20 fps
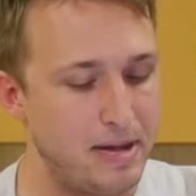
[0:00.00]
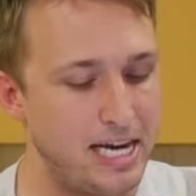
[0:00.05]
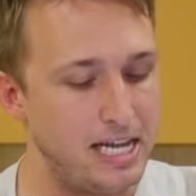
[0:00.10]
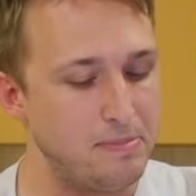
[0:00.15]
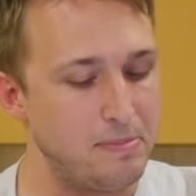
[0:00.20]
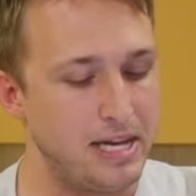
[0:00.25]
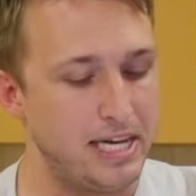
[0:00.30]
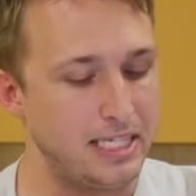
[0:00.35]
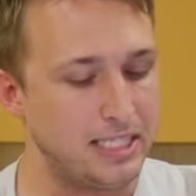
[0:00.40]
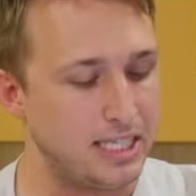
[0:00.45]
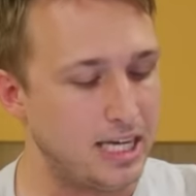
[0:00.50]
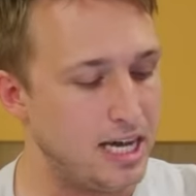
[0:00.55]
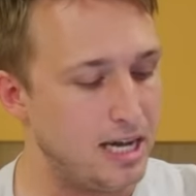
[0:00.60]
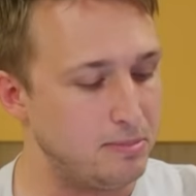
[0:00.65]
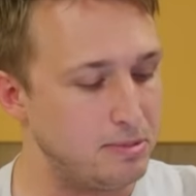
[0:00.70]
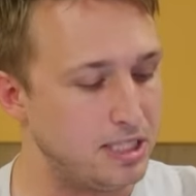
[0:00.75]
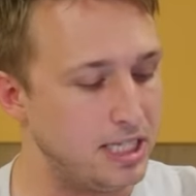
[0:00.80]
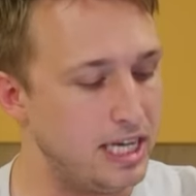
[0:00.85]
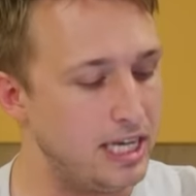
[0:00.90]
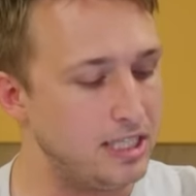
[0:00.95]
many, many
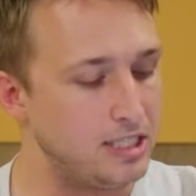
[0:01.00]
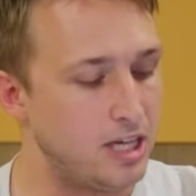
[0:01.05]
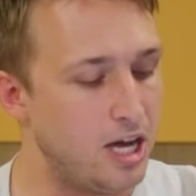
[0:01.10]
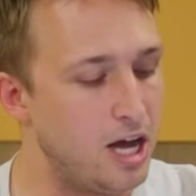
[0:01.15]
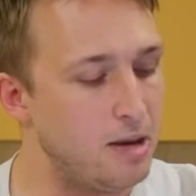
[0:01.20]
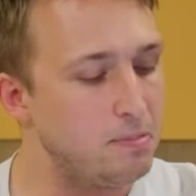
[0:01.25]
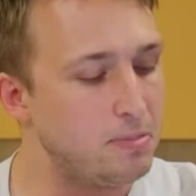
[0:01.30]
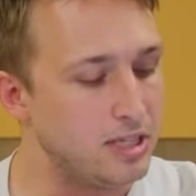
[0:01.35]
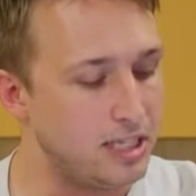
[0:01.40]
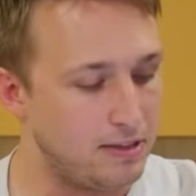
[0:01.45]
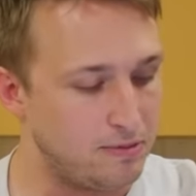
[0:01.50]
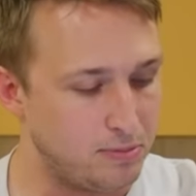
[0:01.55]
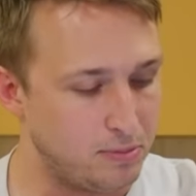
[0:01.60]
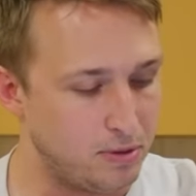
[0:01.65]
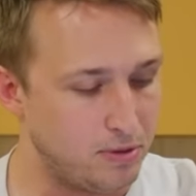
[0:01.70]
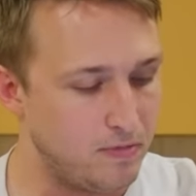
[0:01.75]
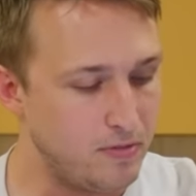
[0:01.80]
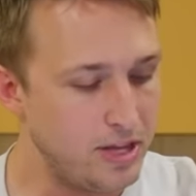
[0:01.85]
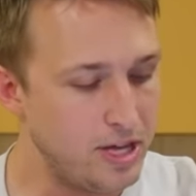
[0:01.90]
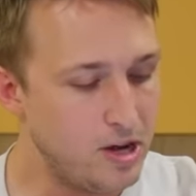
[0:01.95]
times. It is
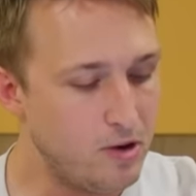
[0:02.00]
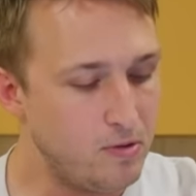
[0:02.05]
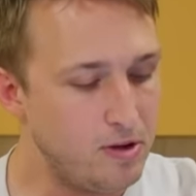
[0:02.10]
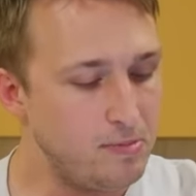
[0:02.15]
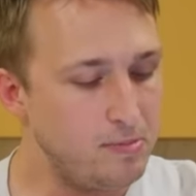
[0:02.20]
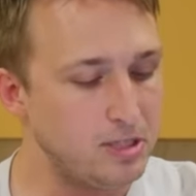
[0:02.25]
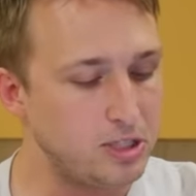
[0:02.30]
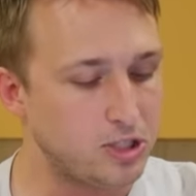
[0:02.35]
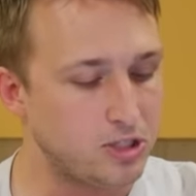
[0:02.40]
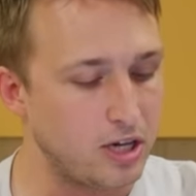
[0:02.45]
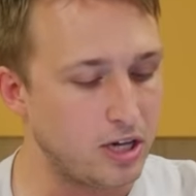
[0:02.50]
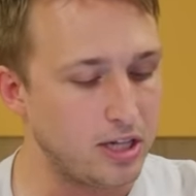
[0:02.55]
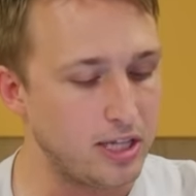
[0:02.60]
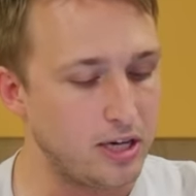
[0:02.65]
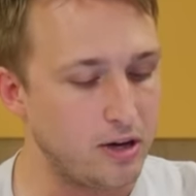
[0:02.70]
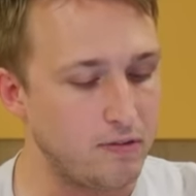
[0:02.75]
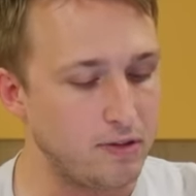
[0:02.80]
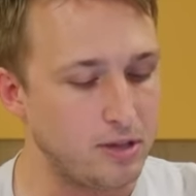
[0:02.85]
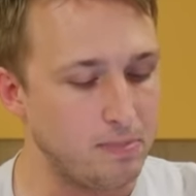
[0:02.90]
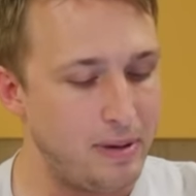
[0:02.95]
unbelievable. We've been
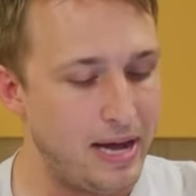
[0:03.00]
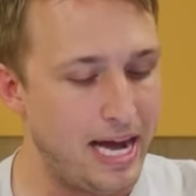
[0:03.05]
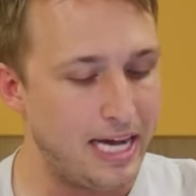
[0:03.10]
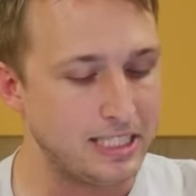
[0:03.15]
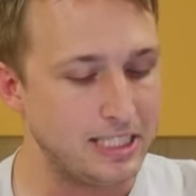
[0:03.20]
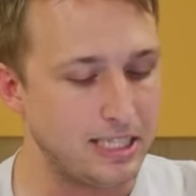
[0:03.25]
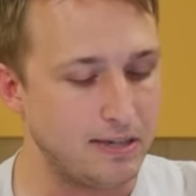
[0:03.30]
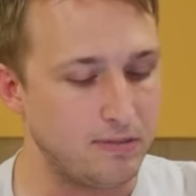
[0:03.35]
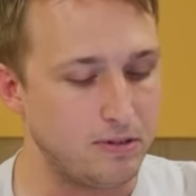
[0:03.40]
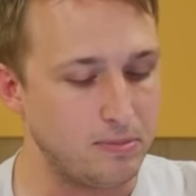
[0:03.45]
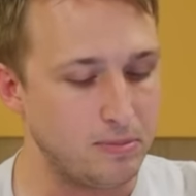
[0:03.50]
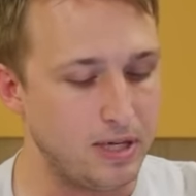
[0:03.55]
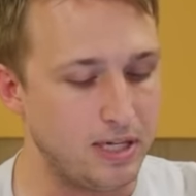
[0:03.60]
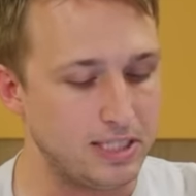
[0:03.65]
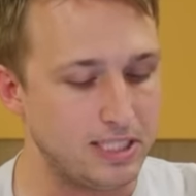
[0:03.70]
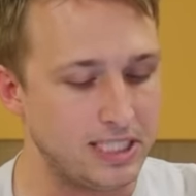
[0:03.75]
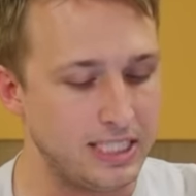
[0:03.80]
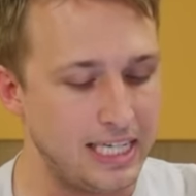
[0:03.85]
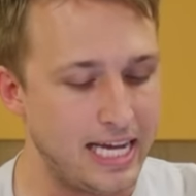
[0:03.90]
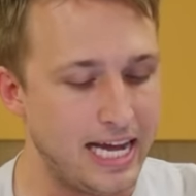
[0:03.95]
struggling over the past several
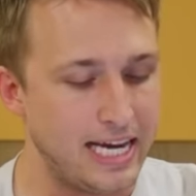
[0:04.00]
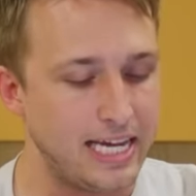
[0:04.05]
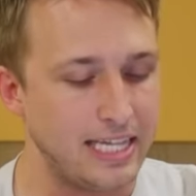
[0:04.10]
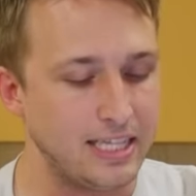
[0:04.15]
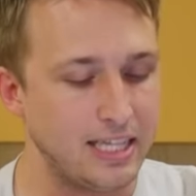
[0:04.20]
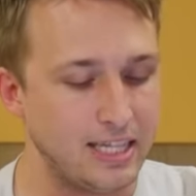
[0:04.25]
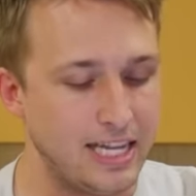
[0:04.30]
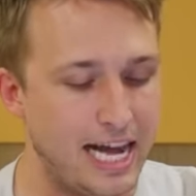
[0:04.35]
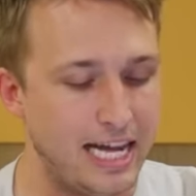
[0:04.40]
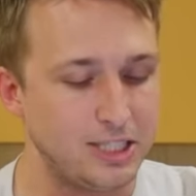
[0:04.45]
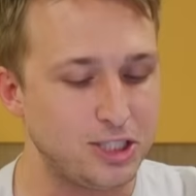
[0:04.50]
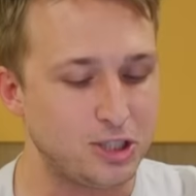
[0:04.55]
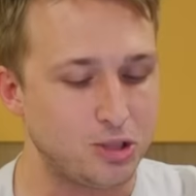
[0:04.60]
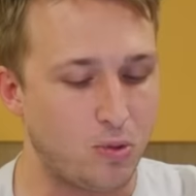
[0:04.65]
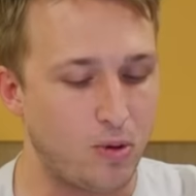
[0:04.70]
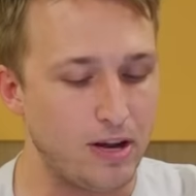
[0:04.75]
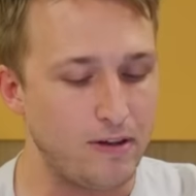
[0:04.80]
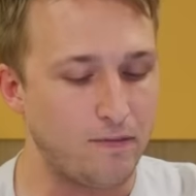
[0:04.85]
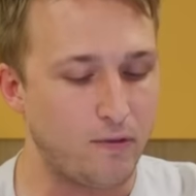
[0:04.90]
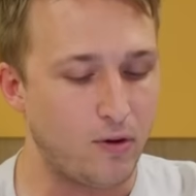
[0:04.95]
months, yet in the last
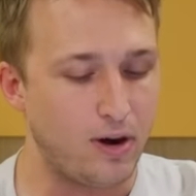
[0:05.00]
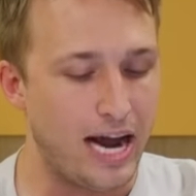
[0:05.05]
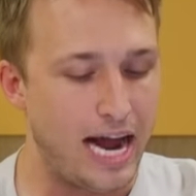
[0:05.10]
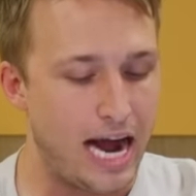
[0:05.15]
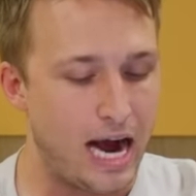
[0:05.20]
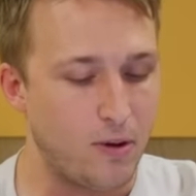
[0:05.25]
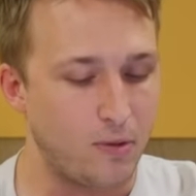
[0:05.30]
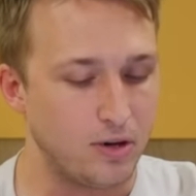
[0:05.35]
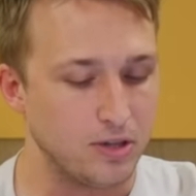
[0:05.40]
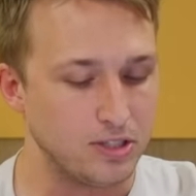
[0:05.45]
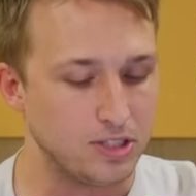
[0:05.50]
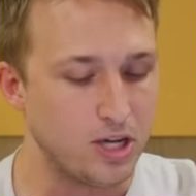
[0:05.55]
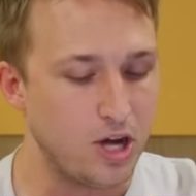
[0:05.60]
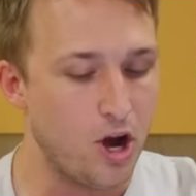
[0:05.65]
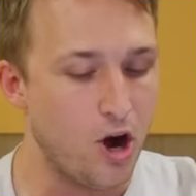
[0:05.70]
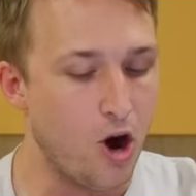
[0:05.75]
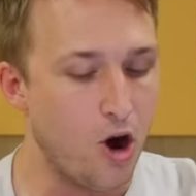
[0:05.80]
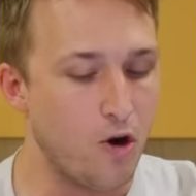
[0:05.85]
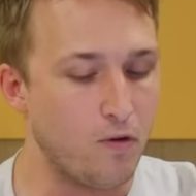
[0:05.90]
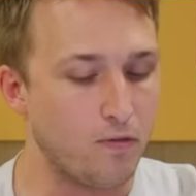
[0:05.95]
24 hours,
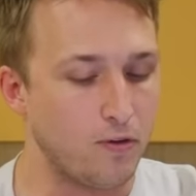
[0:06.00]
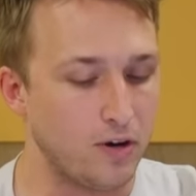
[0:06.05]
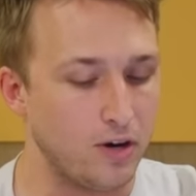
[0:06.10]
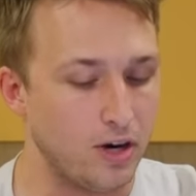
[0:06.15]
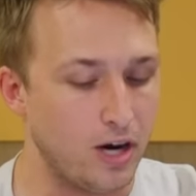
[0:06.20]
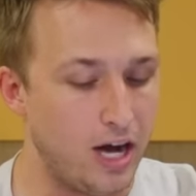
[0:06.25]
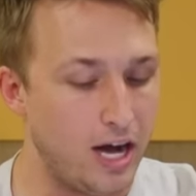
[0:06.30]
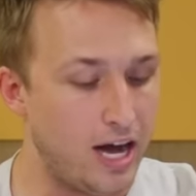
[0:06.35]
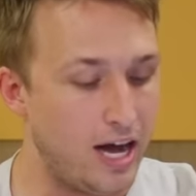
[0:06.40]
over